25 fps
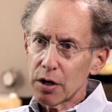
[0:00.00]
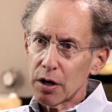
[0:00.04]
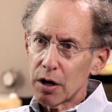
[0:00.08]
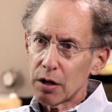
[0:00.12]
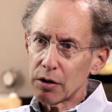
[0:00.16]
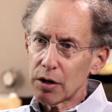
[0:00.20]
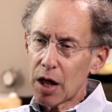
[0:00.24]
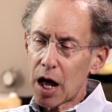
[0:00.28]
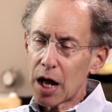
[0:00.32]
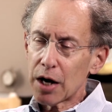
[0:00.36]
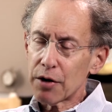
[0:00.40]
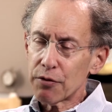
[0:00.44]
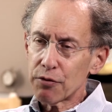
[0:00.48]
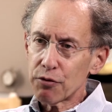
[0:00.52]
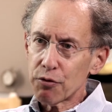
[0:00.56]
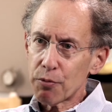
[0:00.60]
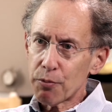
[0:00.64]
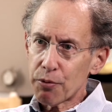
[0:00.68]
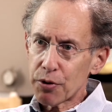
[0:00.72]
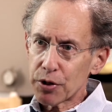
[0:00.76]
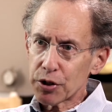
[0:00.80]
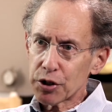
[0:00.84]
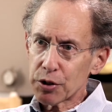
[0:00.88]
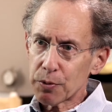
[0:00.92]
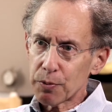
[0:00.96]
a lot of new
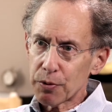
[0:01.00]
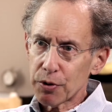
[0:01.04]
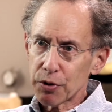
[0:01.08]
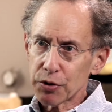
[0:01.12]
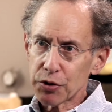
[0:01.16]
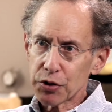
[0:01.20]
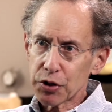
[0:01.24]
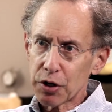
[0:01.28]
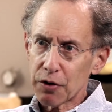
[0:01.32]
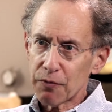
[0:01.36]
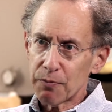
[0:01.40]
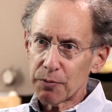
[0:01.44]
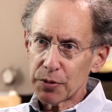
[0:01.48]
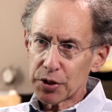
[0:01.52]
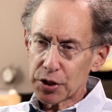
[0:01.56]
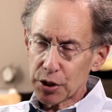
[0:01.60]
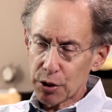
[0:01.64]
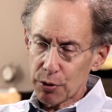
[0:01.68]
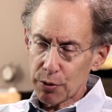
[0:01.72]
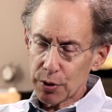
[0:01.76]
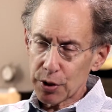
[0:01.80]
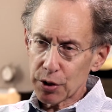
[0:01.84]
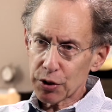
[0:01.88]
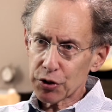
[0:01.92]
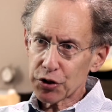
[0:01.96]
principles of
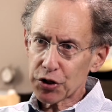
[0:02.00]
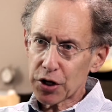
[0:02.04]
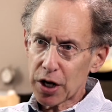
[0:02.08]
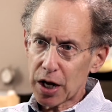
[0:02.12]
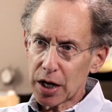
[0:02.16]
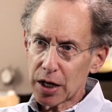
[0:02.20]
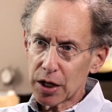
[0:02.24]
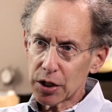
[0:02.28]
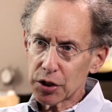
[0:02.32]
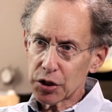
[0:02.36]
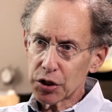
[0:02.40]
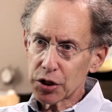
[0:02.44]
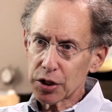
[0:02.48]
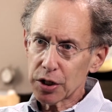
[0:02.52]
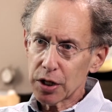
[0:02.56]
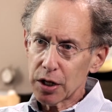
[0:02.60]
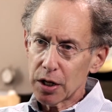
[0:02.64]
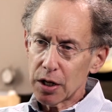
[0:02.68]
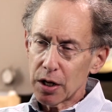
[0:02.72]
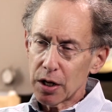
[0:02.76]
material science,